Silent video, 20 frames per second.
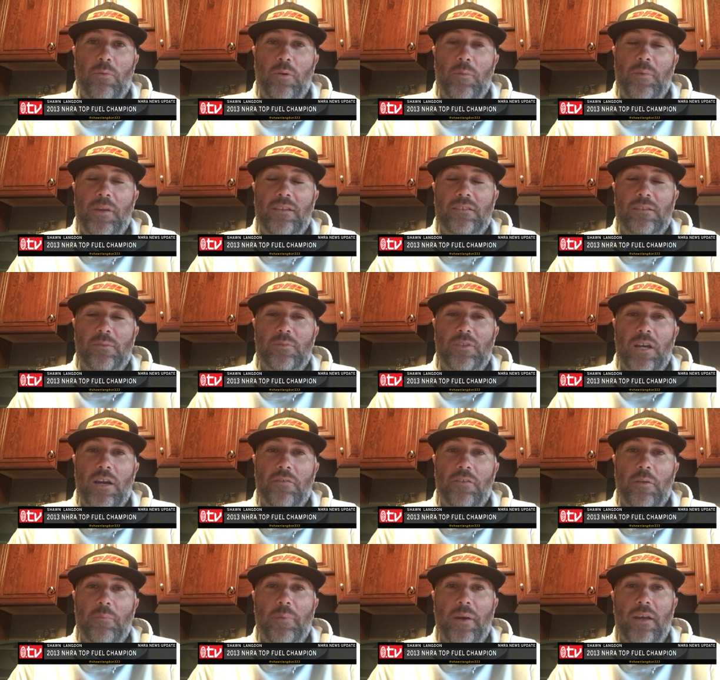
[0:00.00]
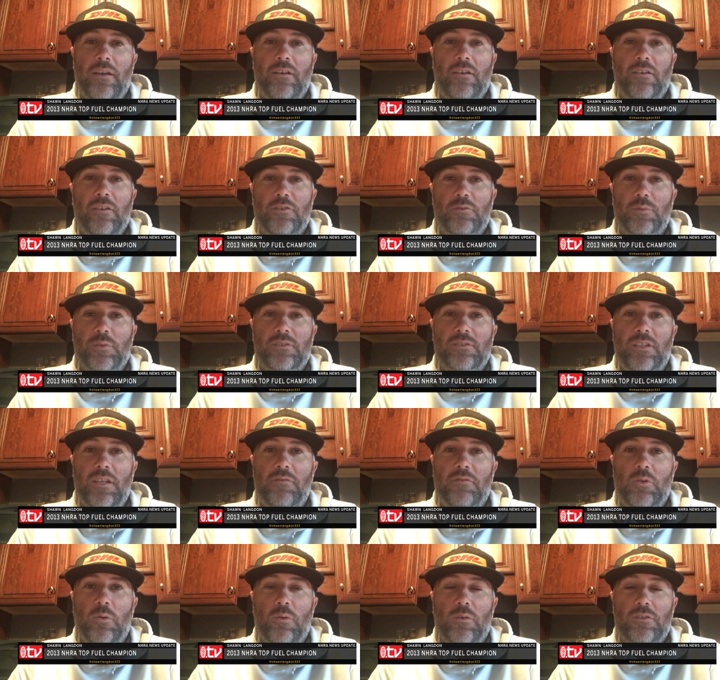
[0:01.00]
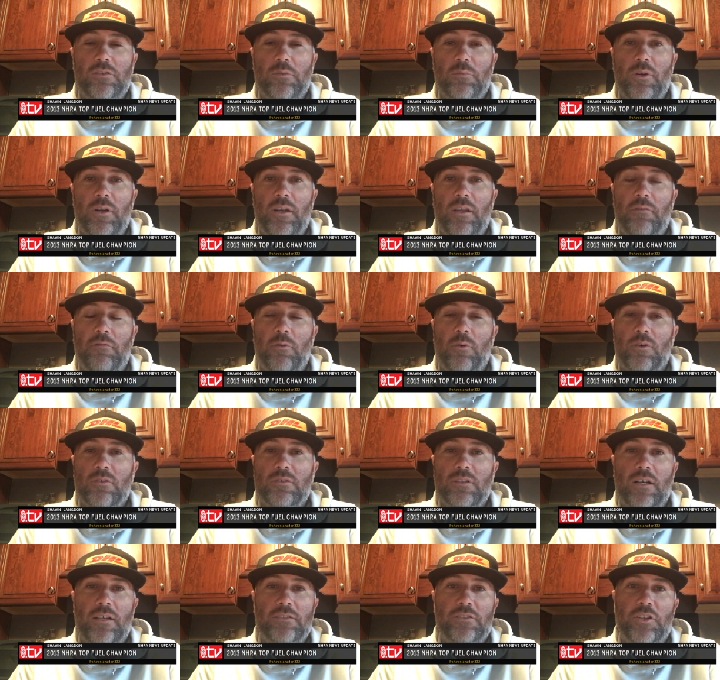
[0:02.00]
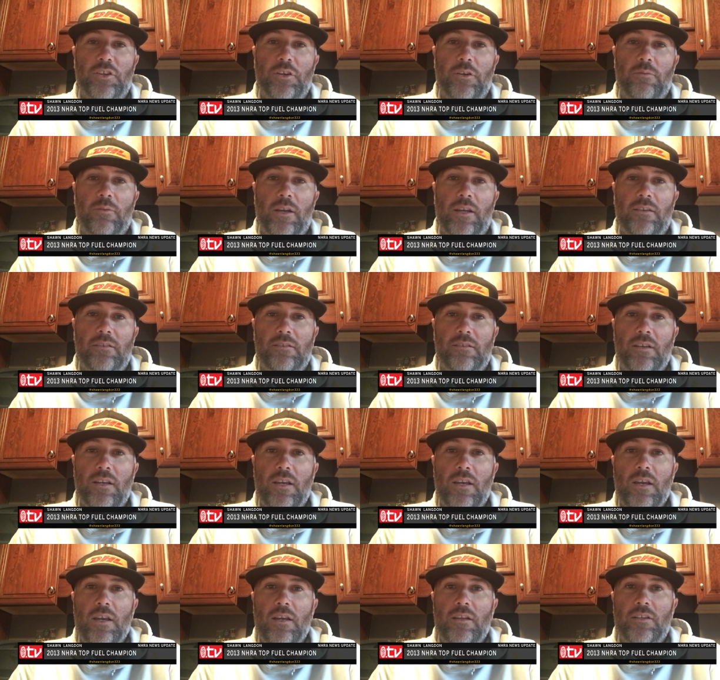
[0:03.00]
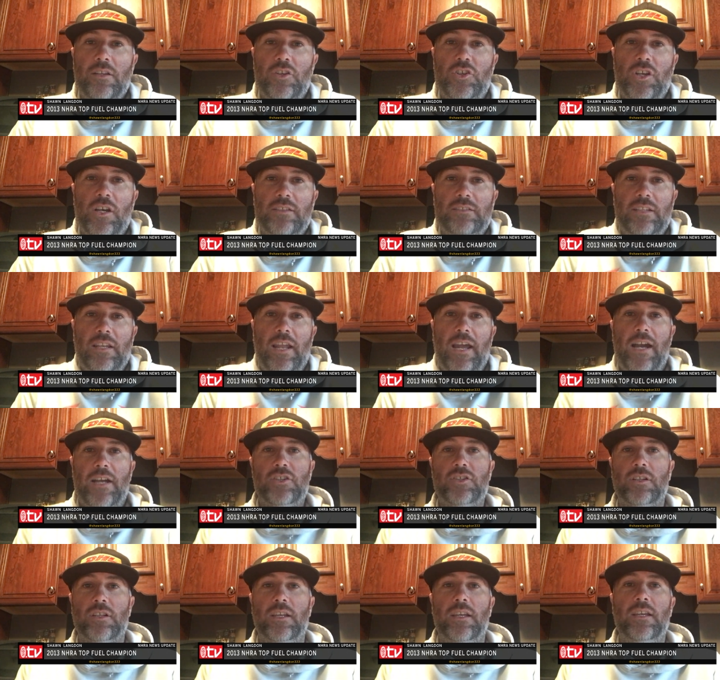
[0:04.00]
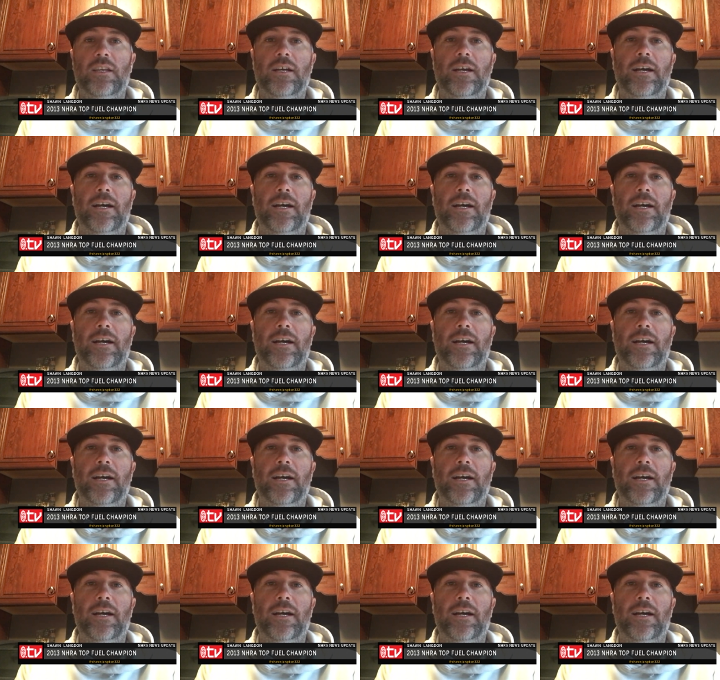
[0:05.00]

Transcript: We beat some tough competitors with Steve Torrence and Brittany Force, lost a good race to Justin Ashley.